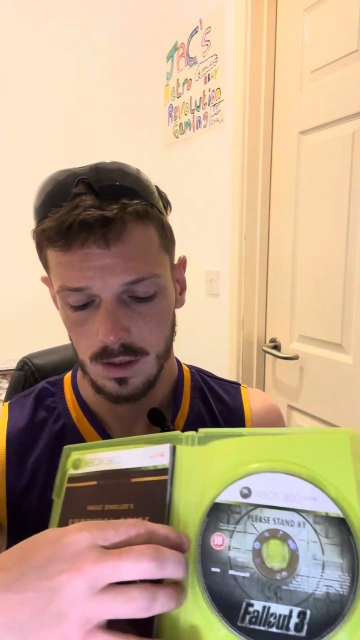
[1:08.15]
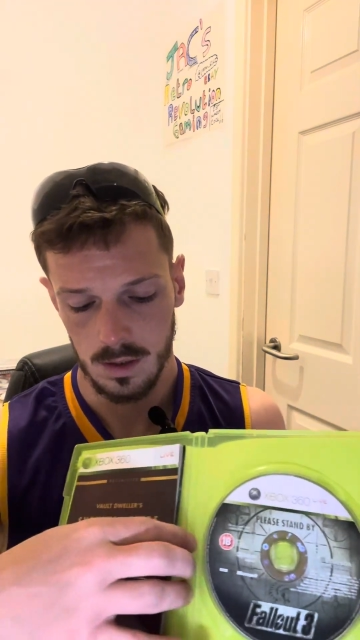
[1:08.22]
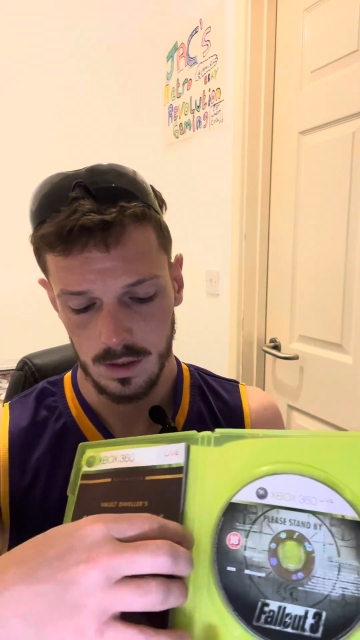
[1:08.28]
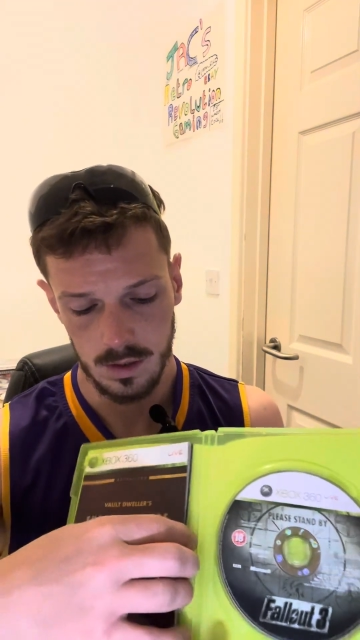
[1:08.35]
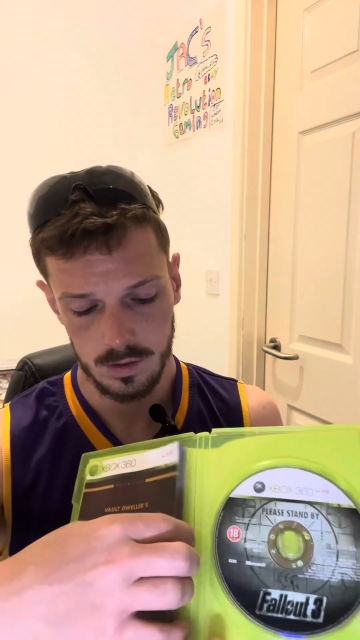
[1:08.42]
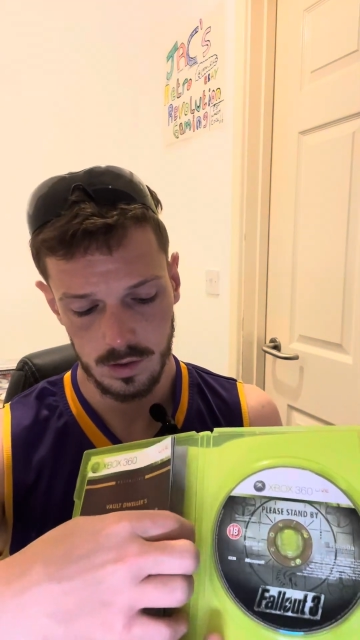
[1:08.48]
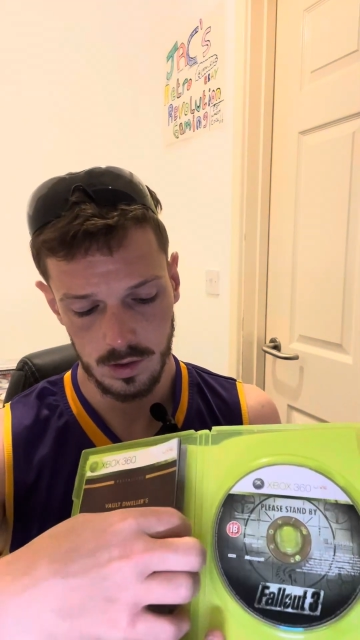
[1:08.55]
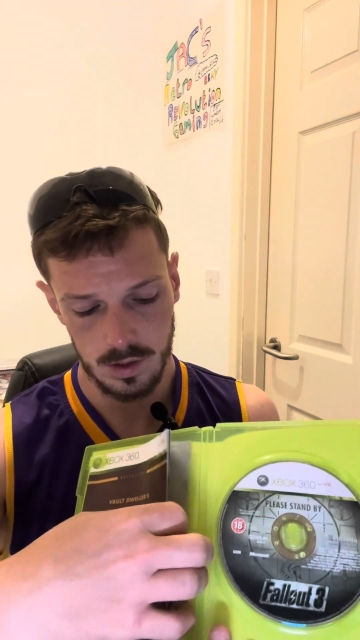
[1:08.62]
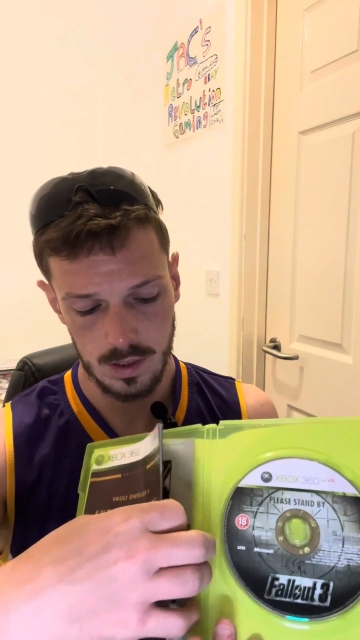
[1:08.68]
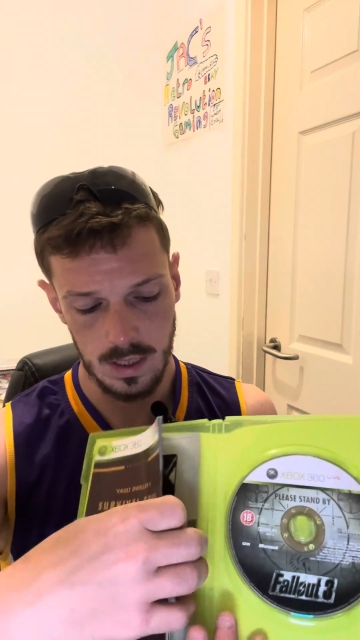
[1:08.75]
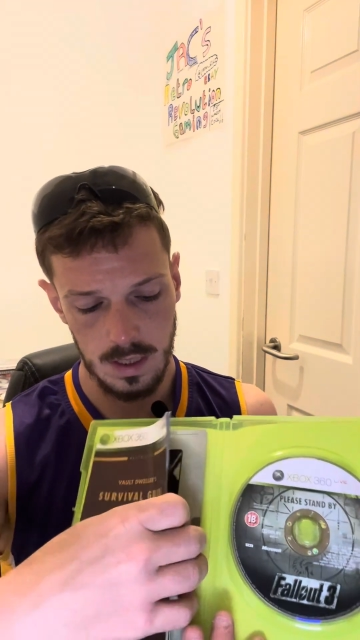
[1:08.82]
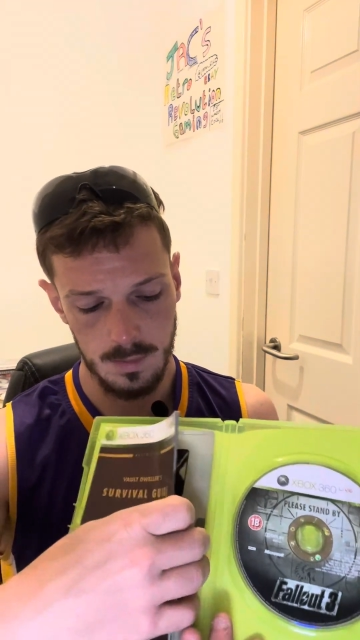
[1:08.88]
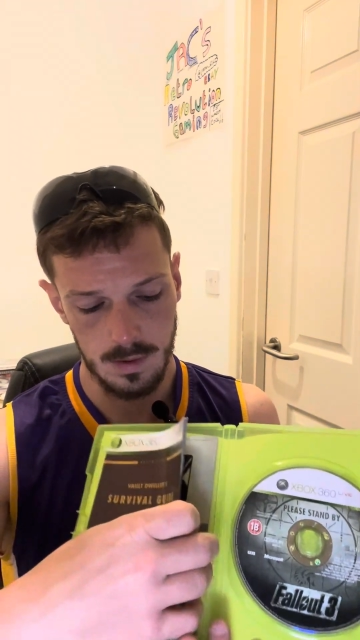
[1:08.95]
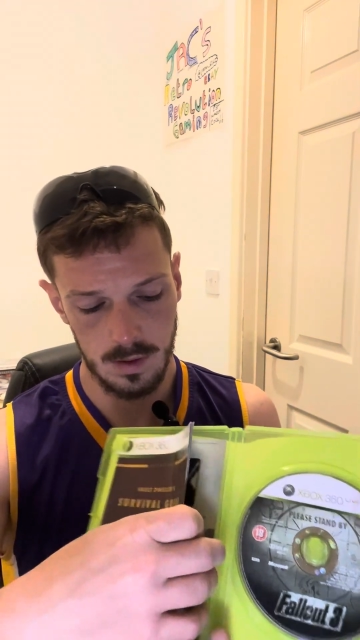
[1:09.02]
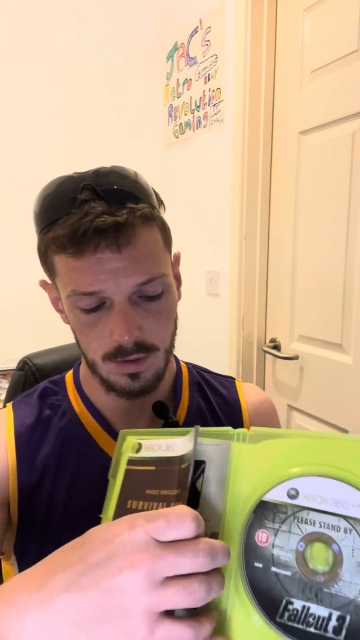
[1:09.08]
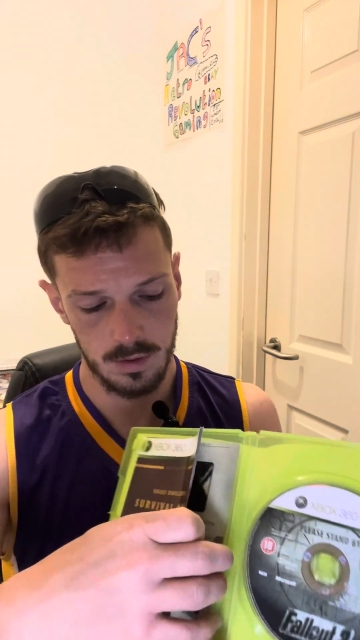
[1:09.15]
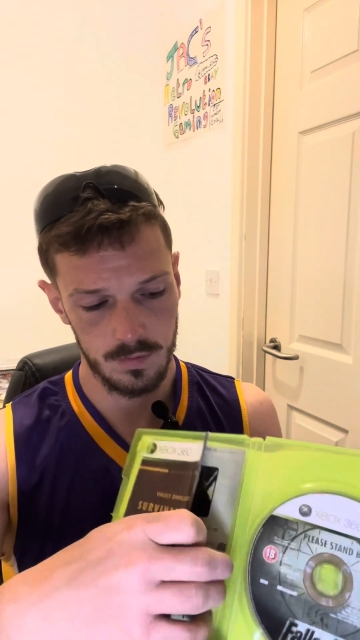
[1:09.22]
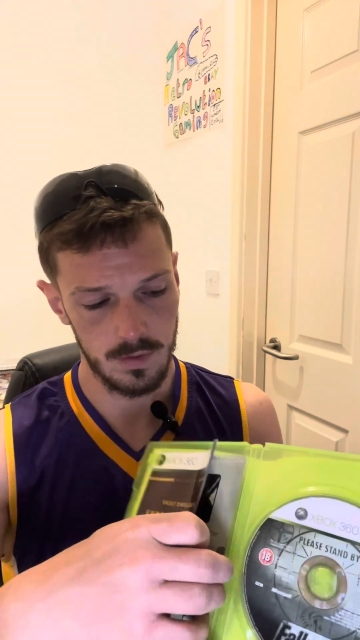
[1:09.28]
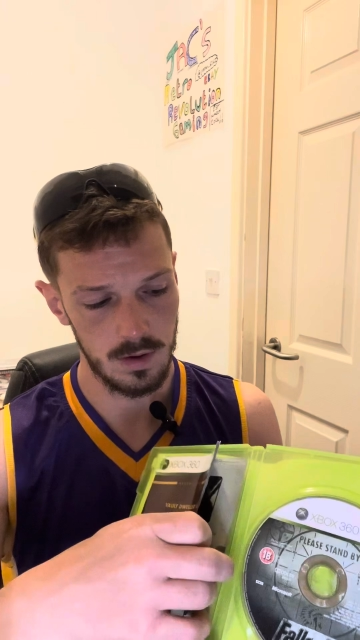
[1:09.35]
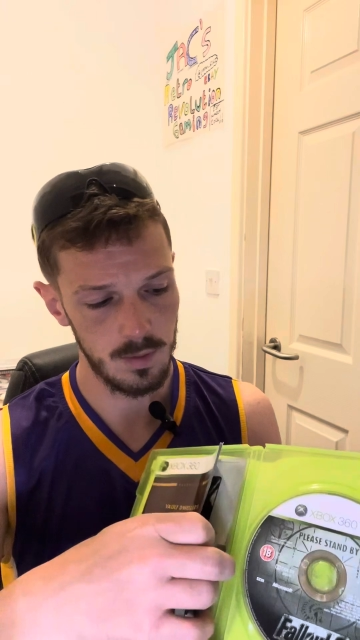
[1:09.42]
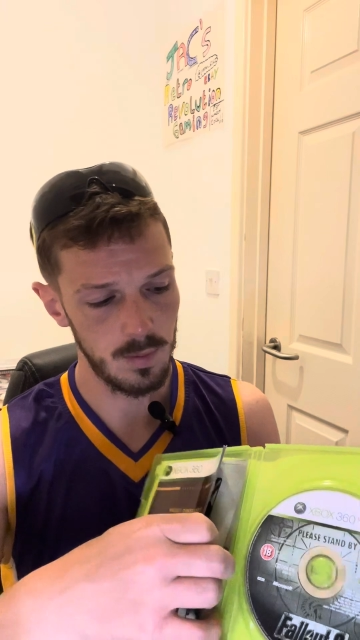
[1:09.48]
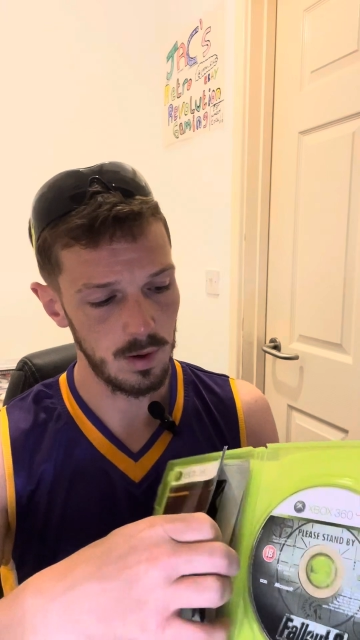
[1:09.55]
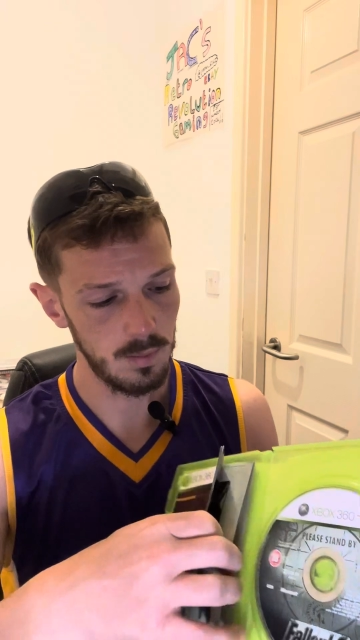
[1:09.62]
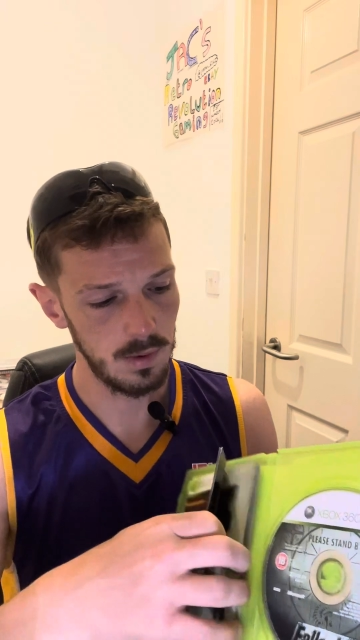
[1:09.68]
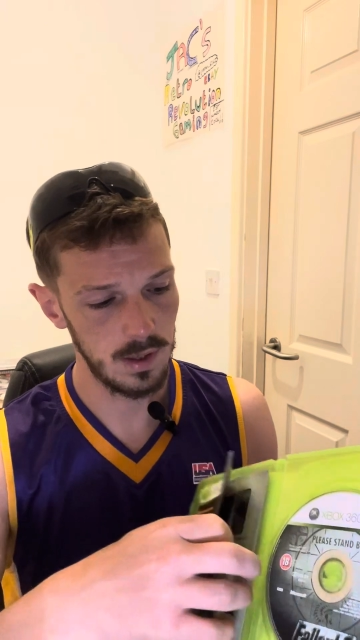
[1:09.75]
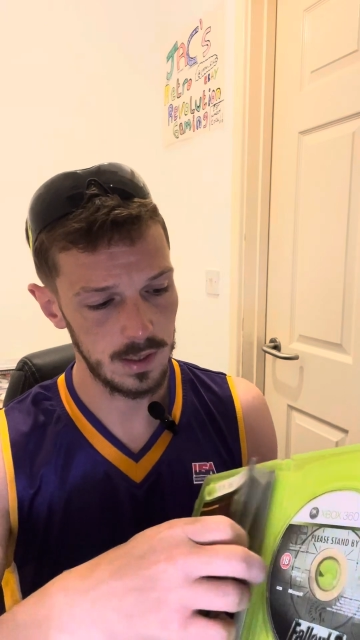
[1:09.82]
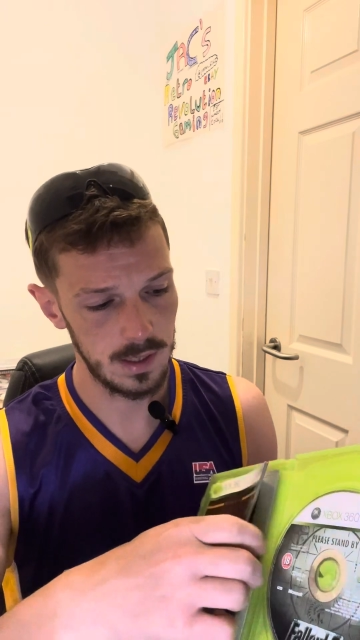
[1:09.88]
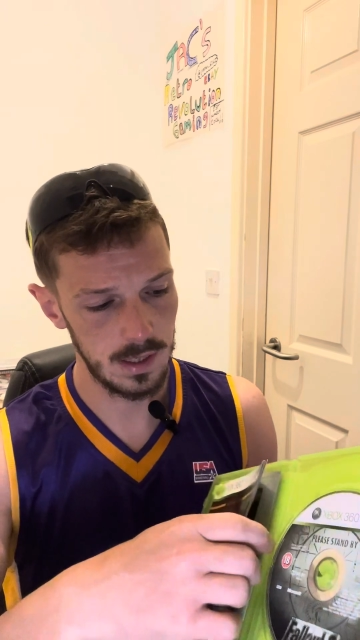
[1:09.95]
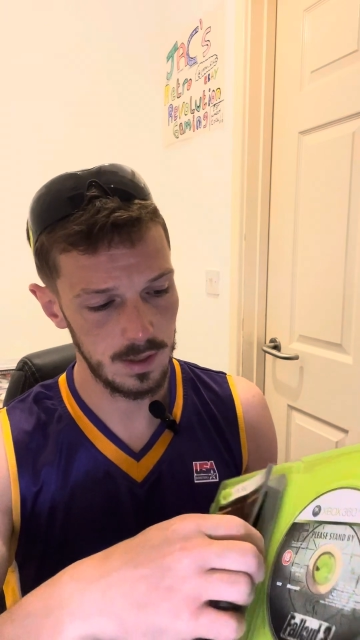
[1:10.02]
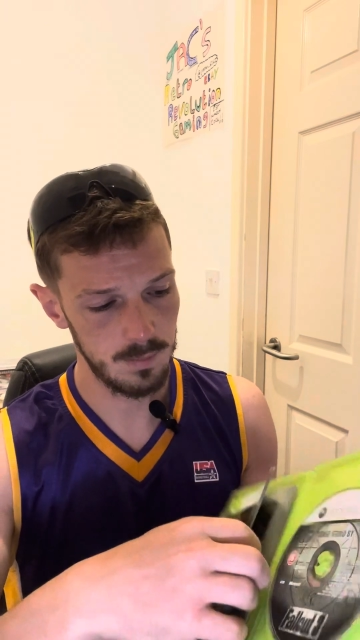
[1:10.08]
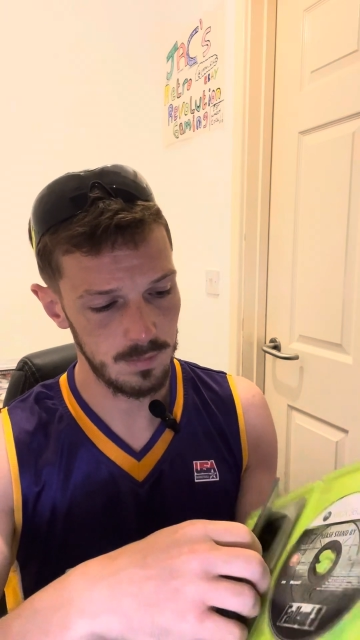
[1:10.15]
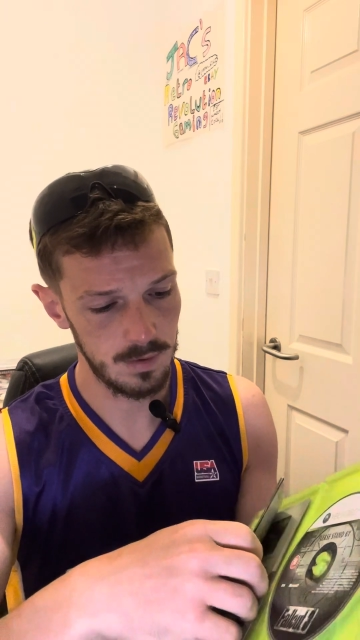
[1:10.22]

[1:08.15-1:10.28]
that just came out. It's a very popular game.